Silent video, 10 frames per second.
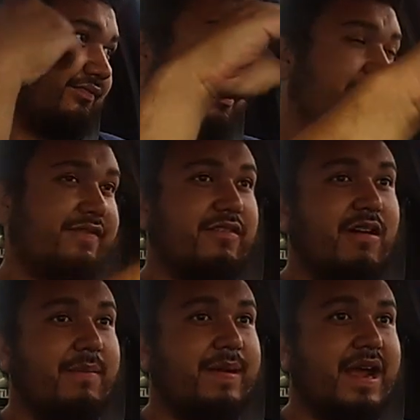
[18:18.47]
But if you
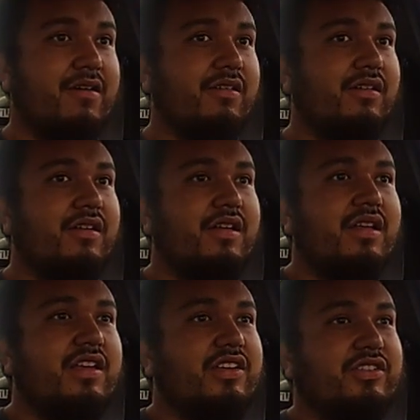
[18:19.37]
want power,
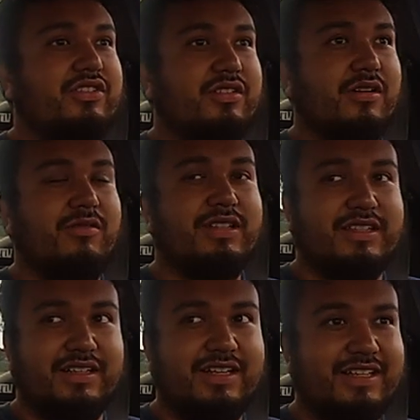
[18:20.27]
you should go with
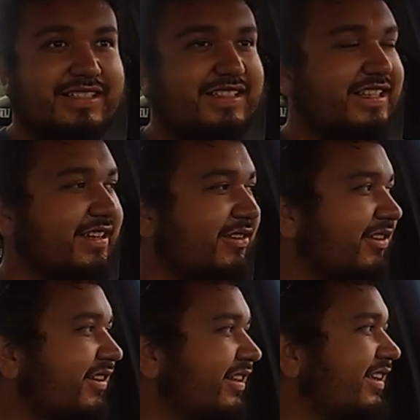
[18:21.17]
the Stihl,
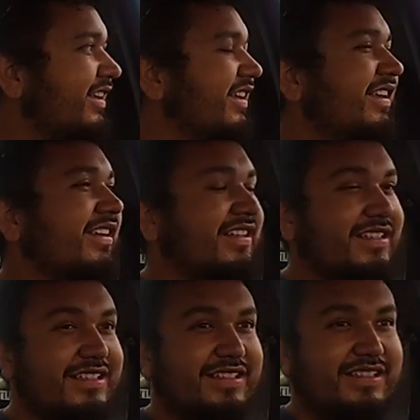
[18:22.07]

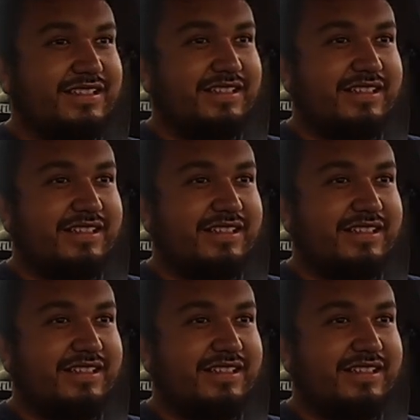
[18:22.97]
because